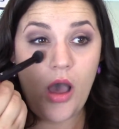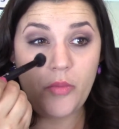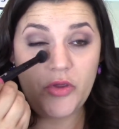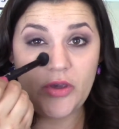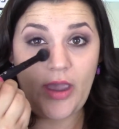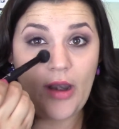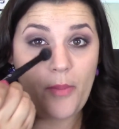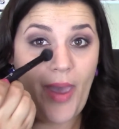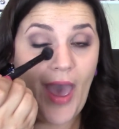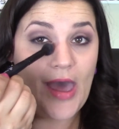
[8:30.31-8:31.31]
You can kind of
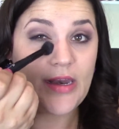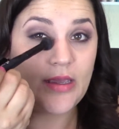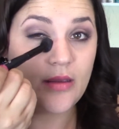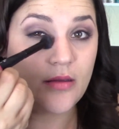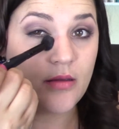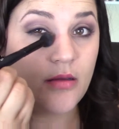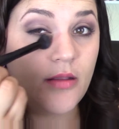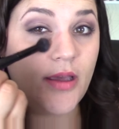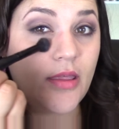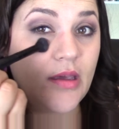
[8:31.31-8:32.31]
pat it
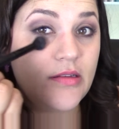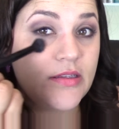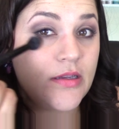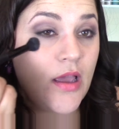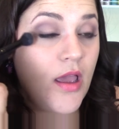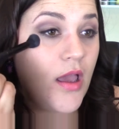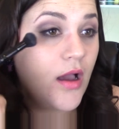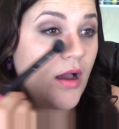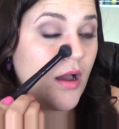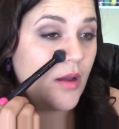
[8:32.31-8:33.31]
like this.
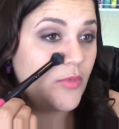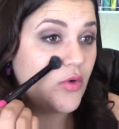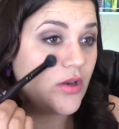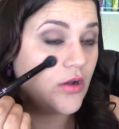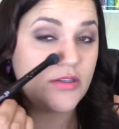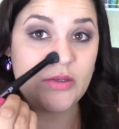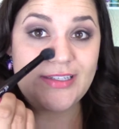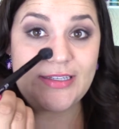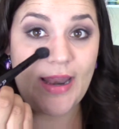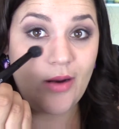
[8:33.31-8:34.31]
You can also
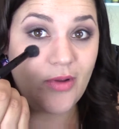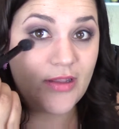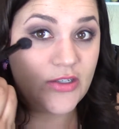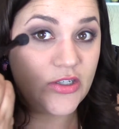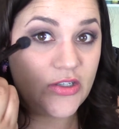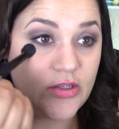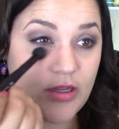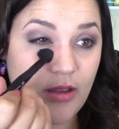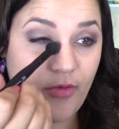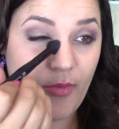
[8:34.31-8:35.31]
set it with this, just
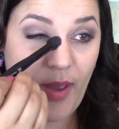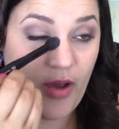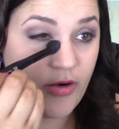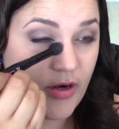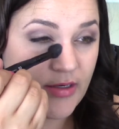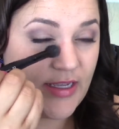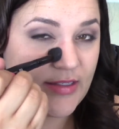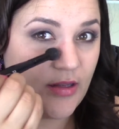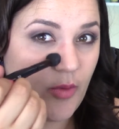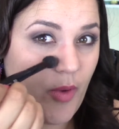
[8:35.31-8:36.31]
using it for powder. It takes
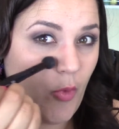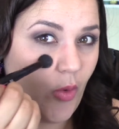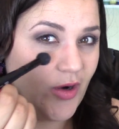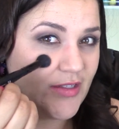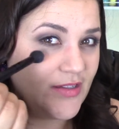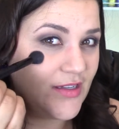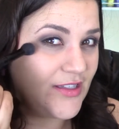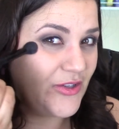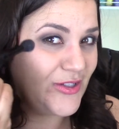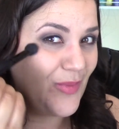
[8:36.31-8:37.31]
a little bit more work since it's
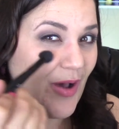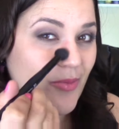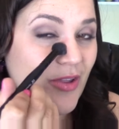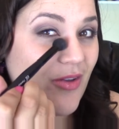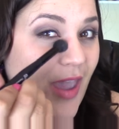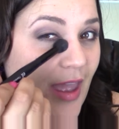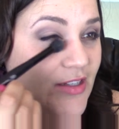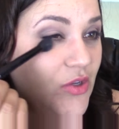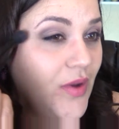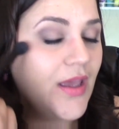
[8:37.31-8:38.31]
so small, but you can
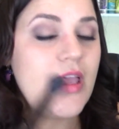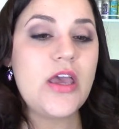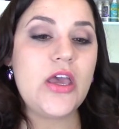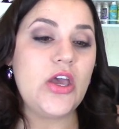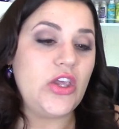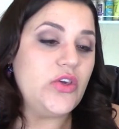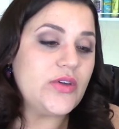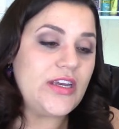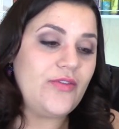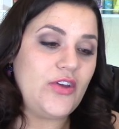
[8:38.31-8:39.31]
do it. You
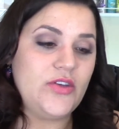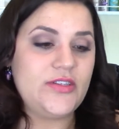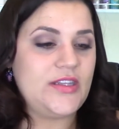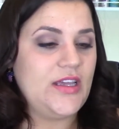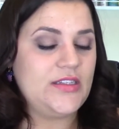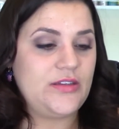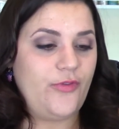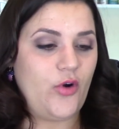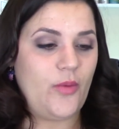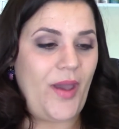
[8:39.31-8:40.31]
could even use this
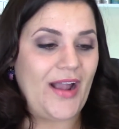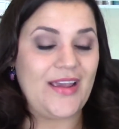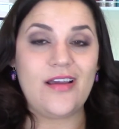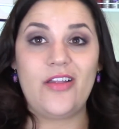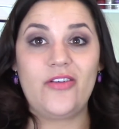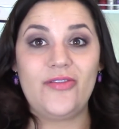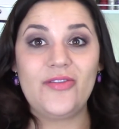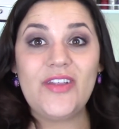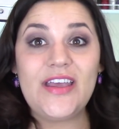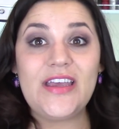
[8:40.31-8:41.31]
for packing color on the
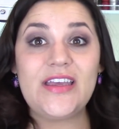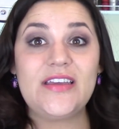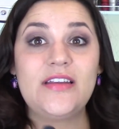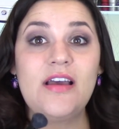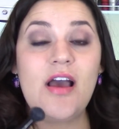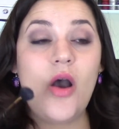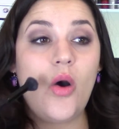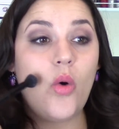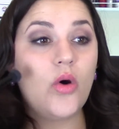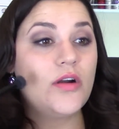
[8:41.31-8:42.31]
lid
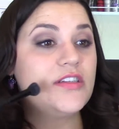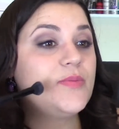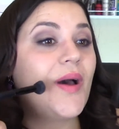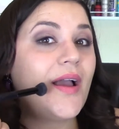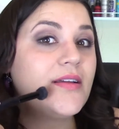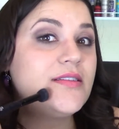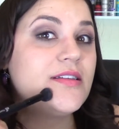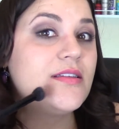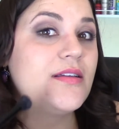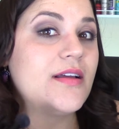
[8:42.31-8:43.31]
or spot
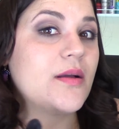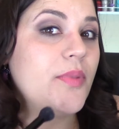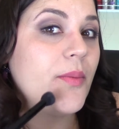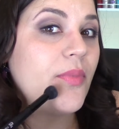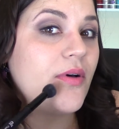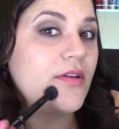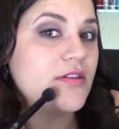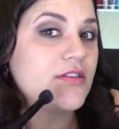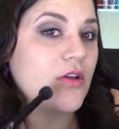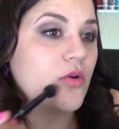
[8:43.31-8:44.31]
concealing like a pimple. You could
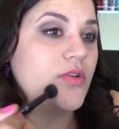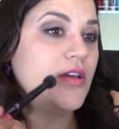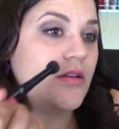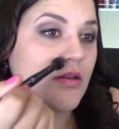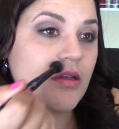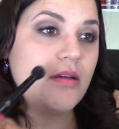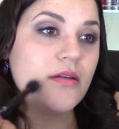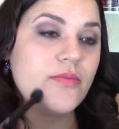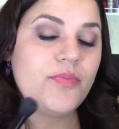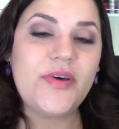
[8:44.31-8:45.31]
just go dink, dink.
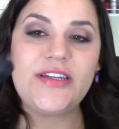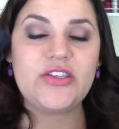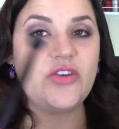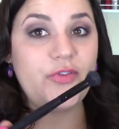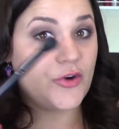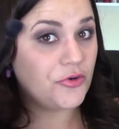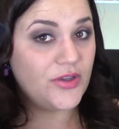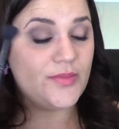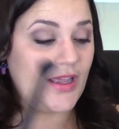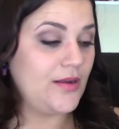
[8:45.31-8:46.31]
But it's good for
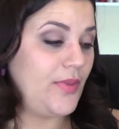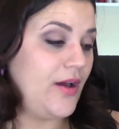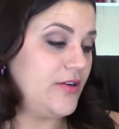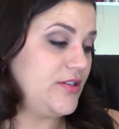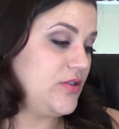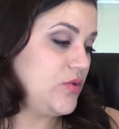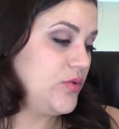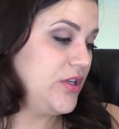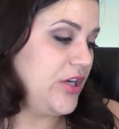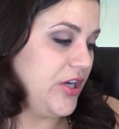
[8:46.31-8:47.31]
cream and powder, so it's
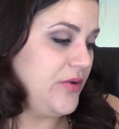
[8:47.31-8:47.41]
really good.